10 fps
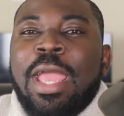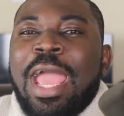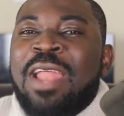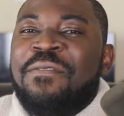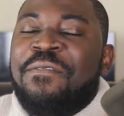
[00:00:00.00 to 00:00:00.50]

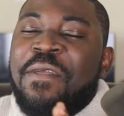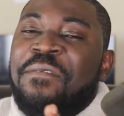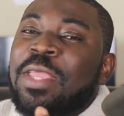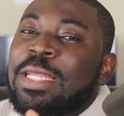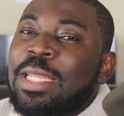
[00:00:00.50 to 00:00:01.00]
and
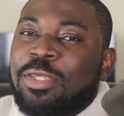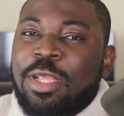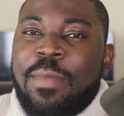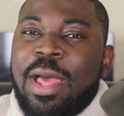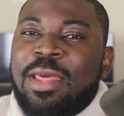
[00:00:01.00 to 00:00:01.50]
50 deals
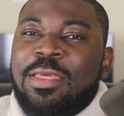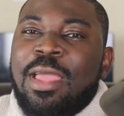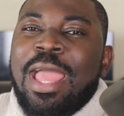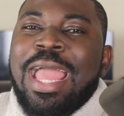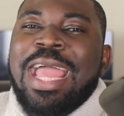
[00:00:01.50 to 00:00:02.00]
a month
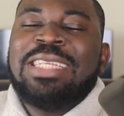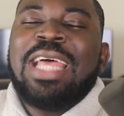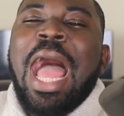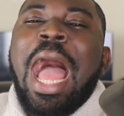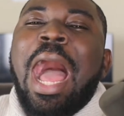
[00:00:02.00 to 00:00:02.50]
is
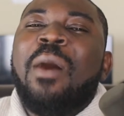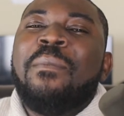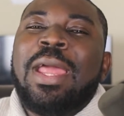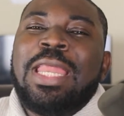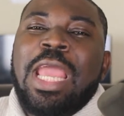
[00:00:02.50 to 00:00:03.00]
how
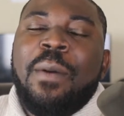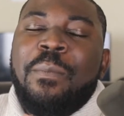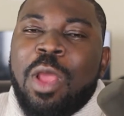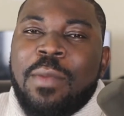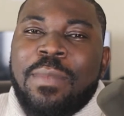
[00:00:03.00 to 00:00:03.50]
many
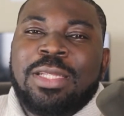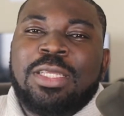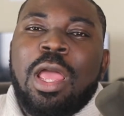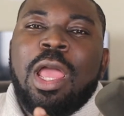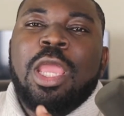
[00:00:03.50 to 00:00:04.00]
appointments